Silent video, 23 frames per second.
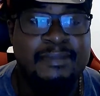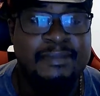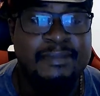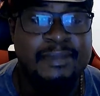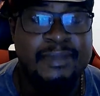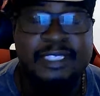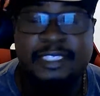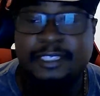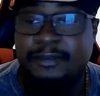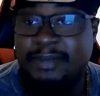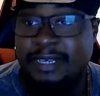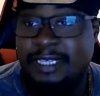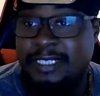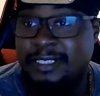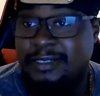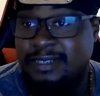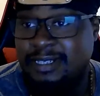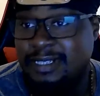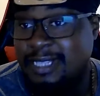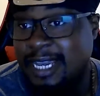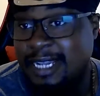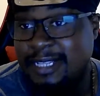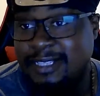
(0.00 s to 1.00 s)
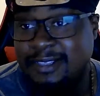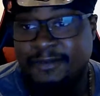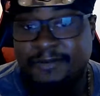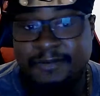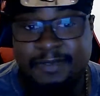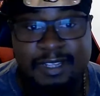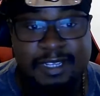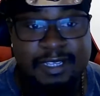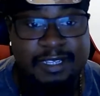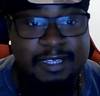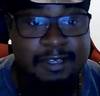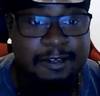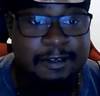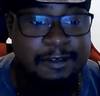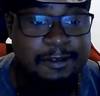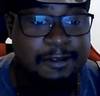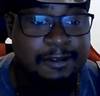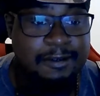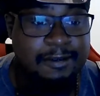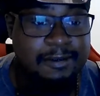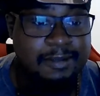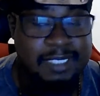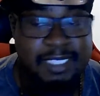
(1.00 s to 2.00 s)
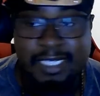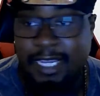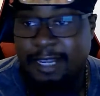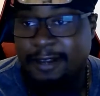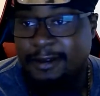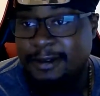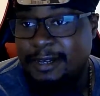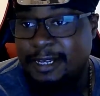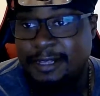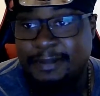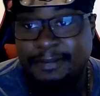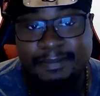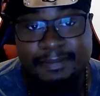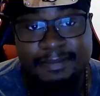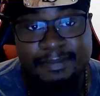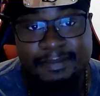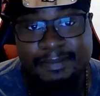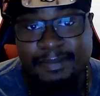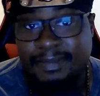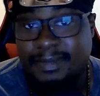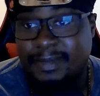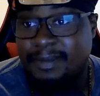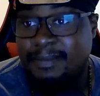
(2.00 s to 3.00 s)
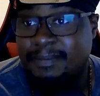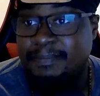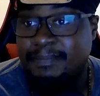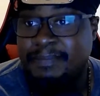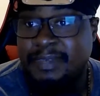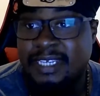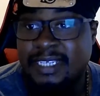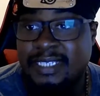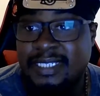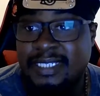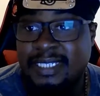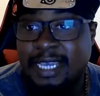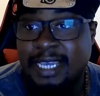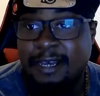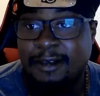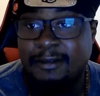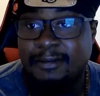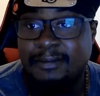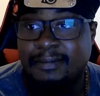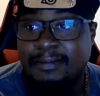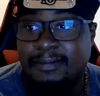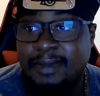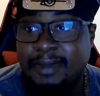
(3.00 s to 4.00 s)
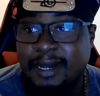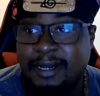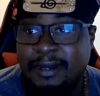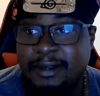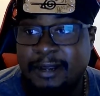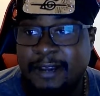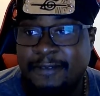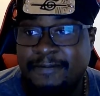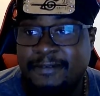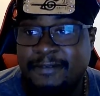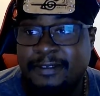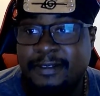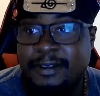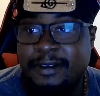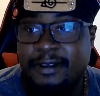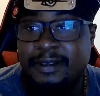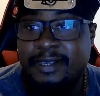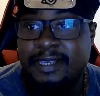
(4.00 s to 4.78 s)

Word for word: so, make sure to like the video, share it. Peace out. Manga After Dark